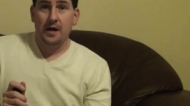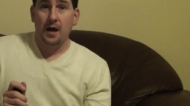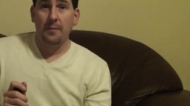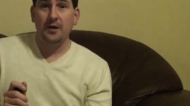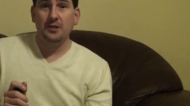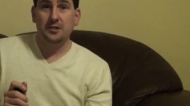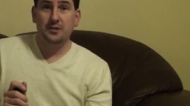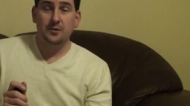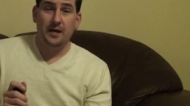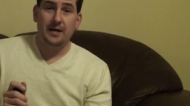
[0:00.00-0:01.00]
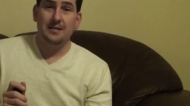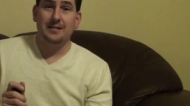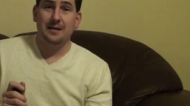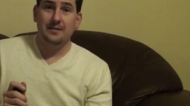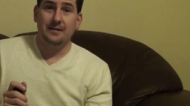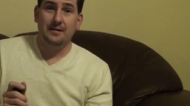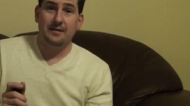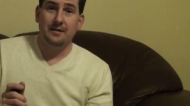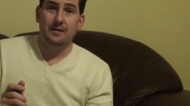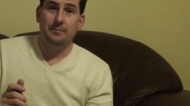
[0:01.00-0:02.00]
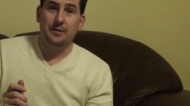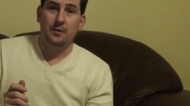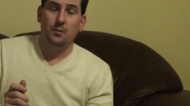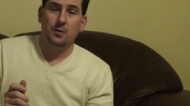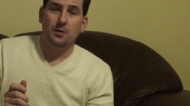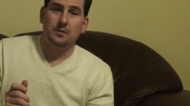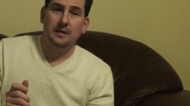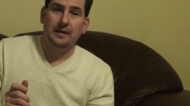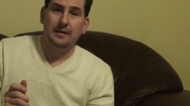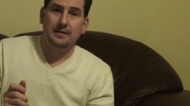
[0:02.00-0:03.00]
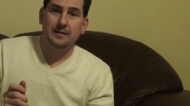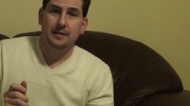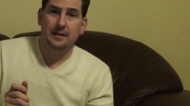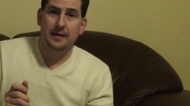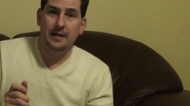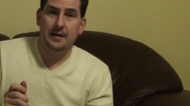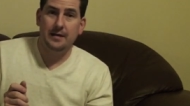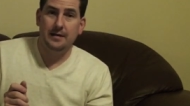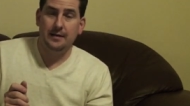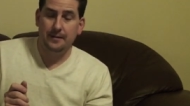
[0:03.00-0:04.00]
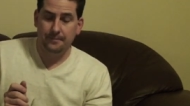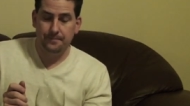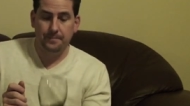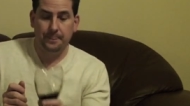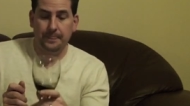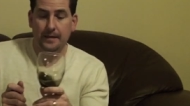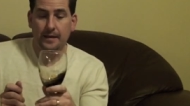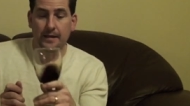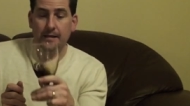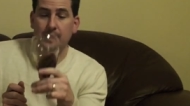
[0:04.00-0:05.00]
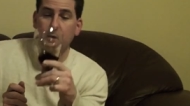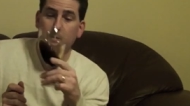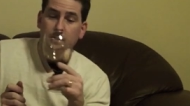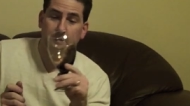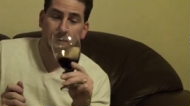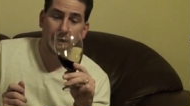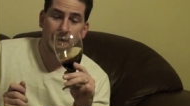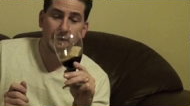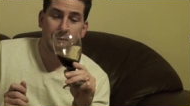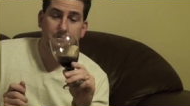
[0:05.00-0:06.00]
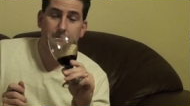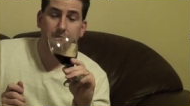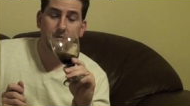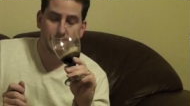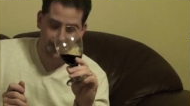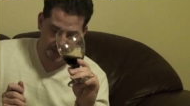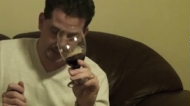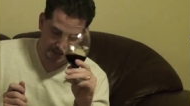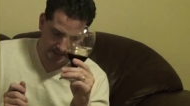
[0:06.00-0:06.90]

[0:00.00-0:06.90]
Amongst you guys out there in beer world land. And, you know, I have to finish this.